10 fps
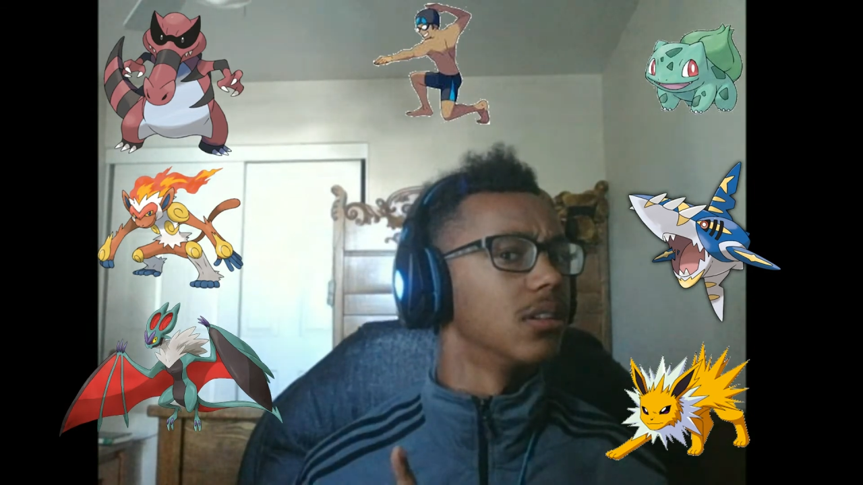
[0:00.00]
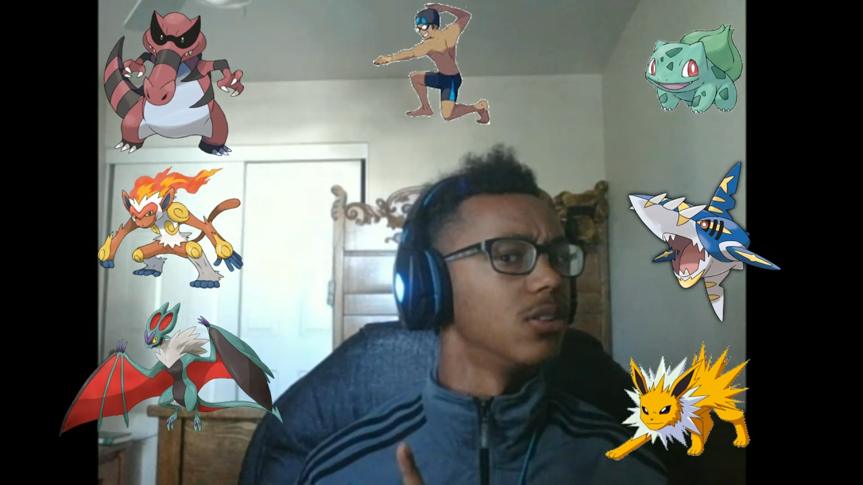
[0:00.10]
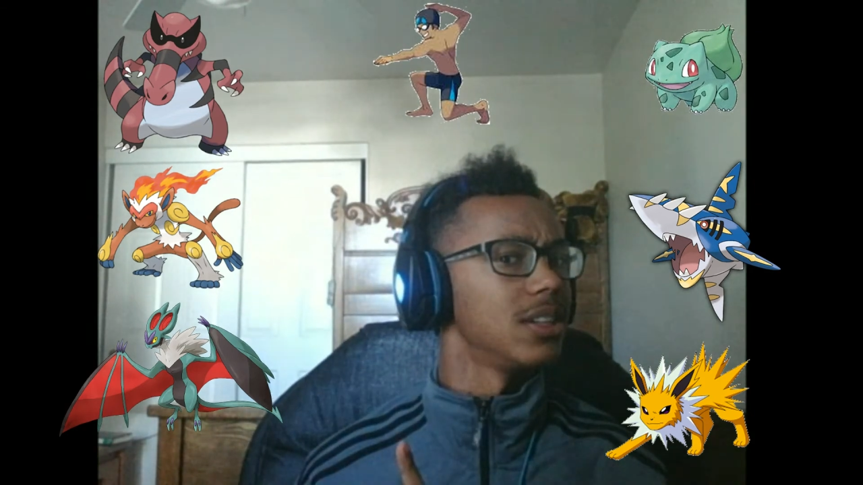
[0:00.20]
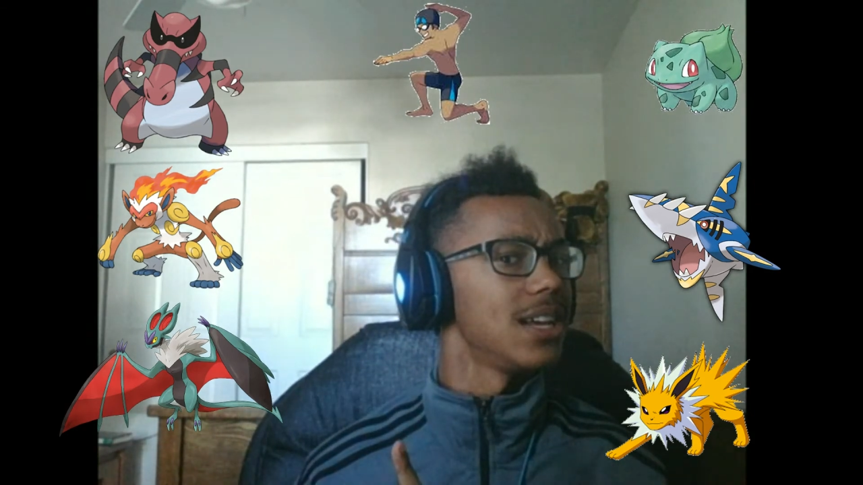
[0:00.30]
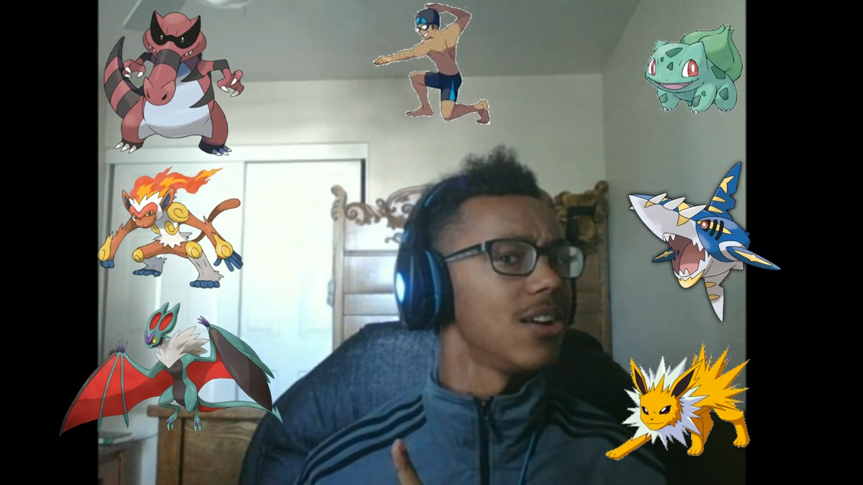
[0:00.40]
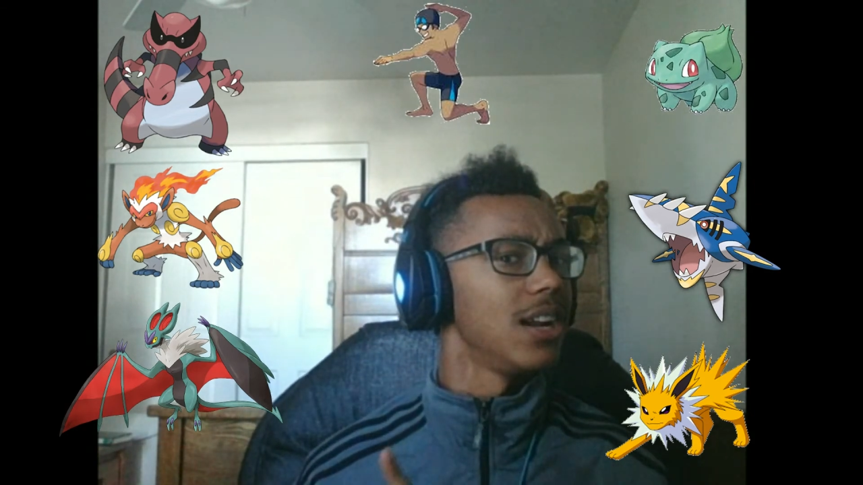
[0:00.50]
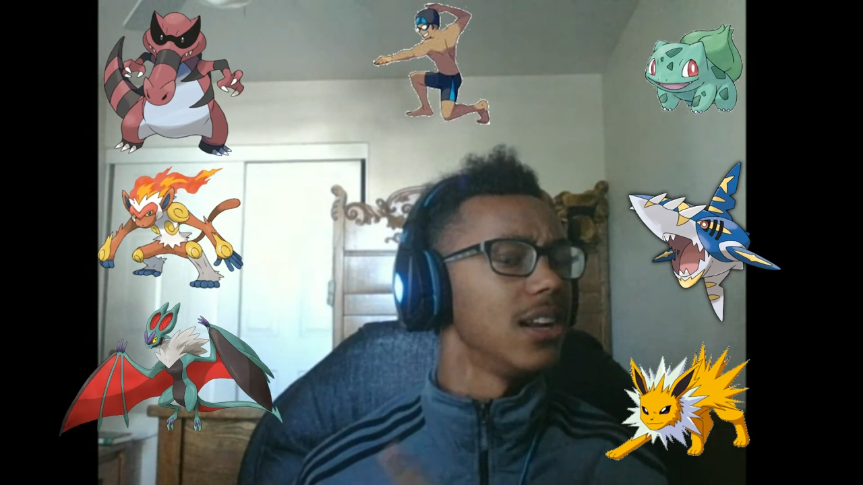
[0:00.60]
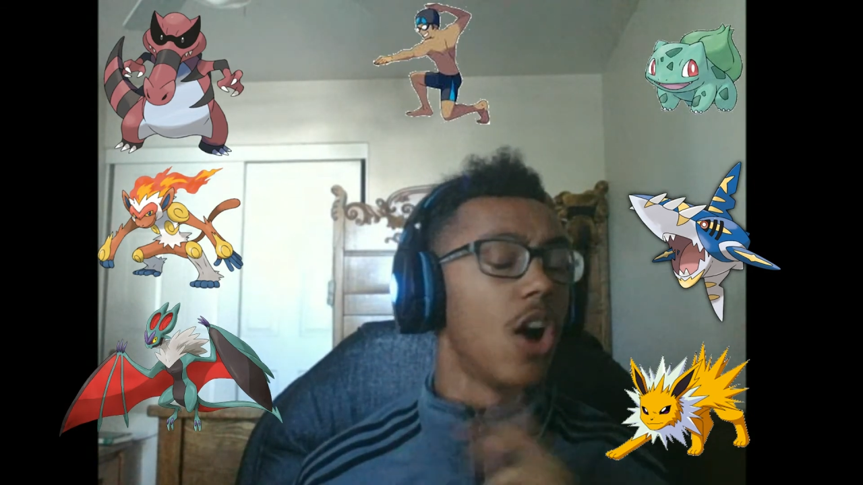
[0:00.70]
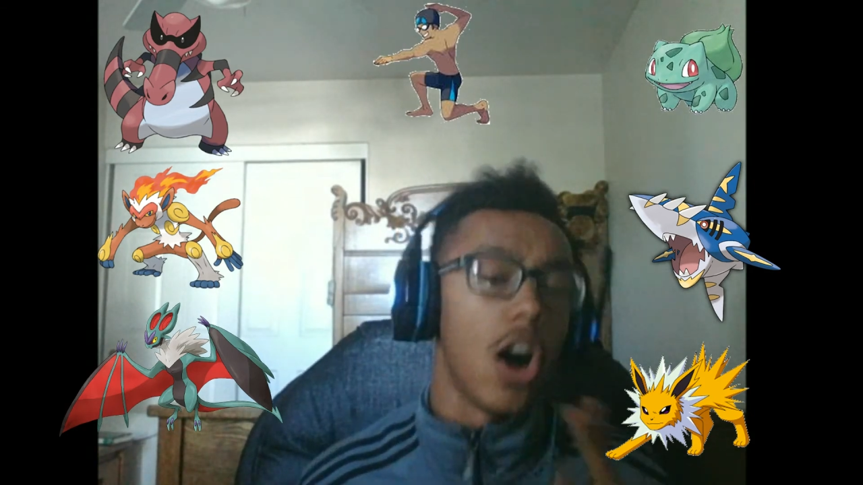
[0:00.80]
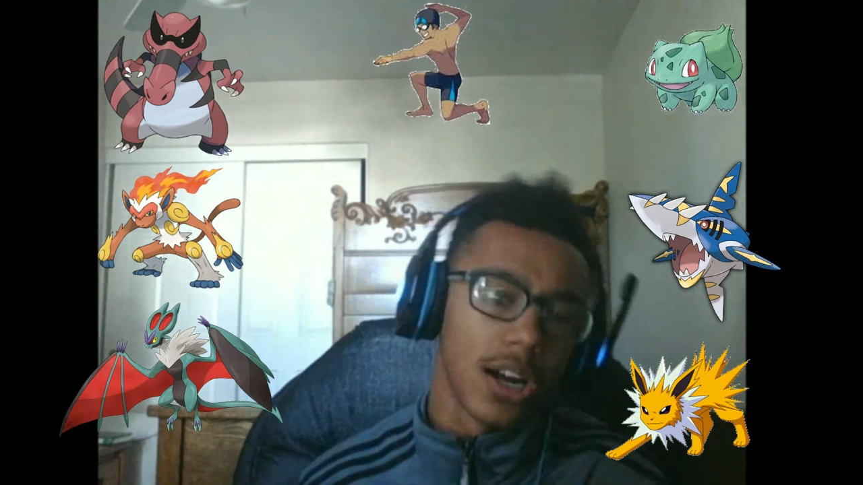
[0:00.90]
What did I say already?
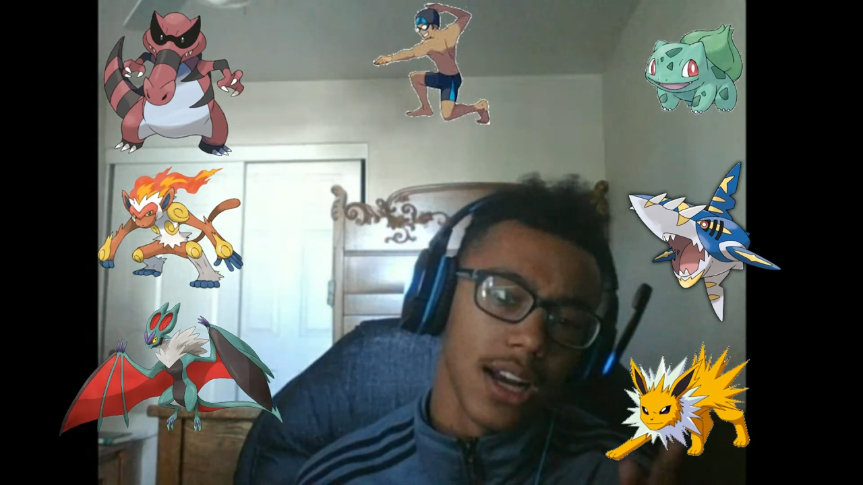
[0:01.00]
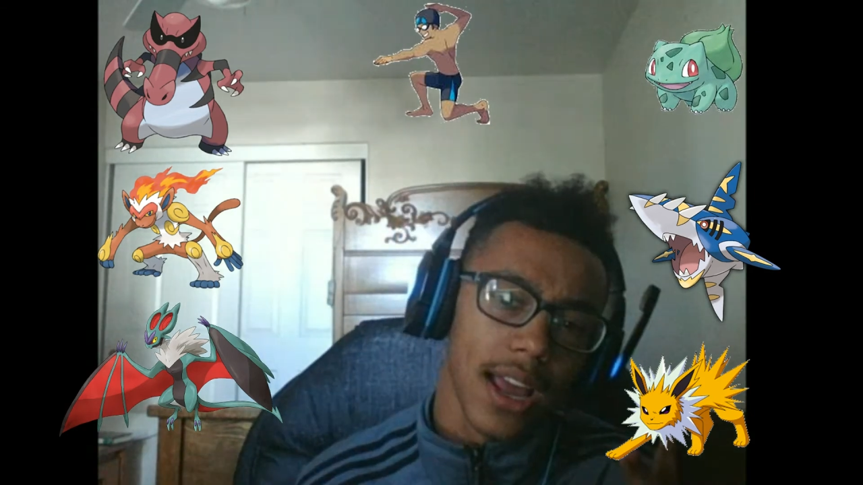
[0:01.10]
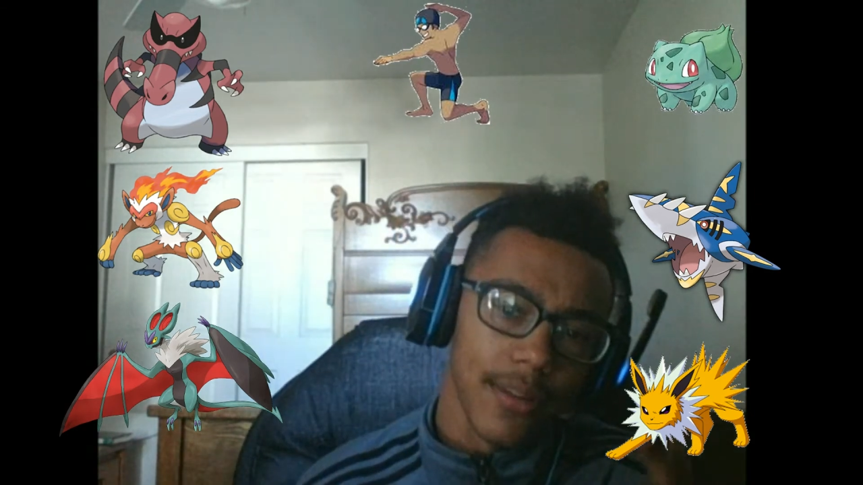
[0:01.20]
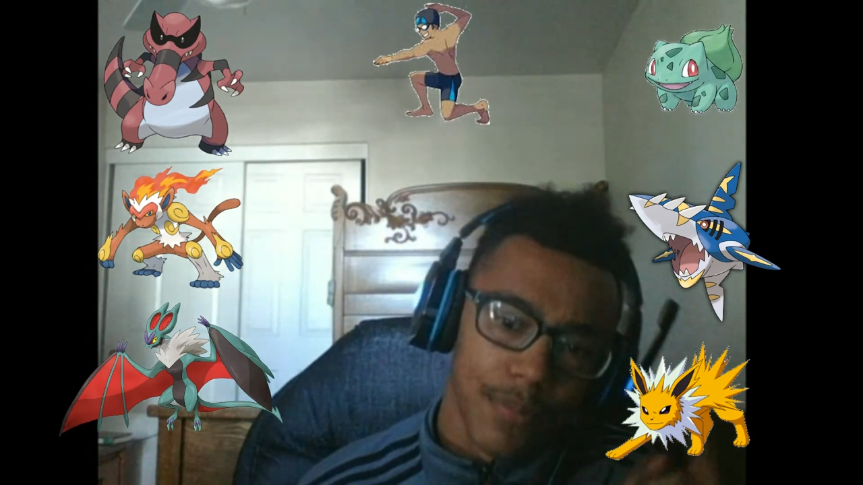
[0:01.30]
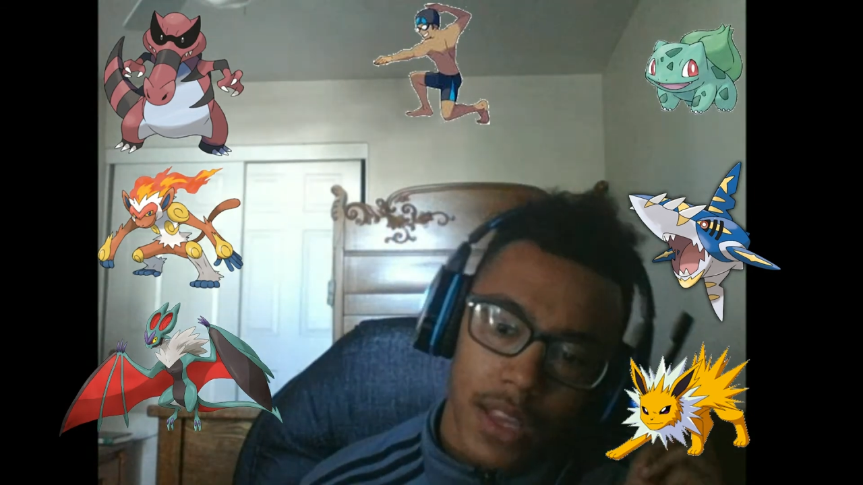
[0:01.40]
Arcanite.